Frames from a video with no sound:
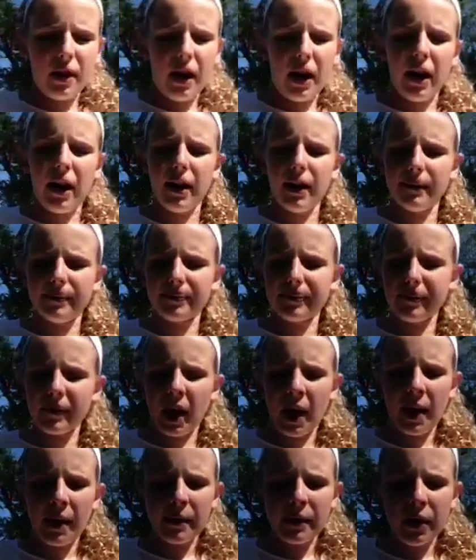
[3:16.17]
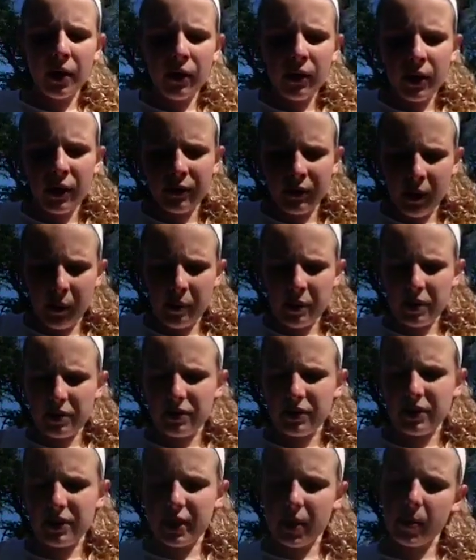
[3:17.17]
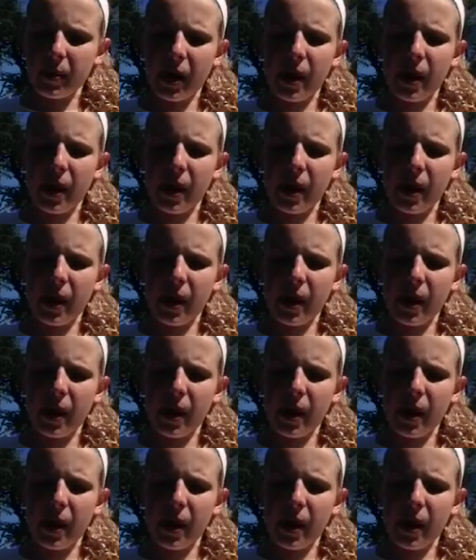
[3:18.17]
um, I don't know if I'll be using the summer.